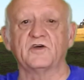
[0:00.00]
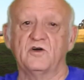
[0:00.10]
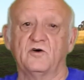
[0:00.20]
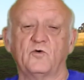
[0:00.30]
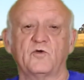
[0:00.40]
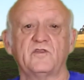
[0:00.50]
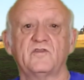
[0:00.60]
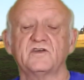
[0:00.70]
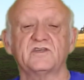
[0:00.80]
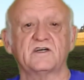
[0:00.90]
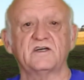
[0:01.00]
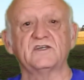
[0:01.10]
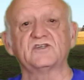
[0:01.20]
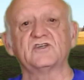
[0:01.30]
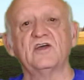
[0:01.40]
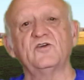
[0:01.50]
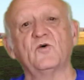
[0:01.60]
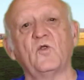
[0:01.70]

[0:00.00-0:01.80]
or in this case, your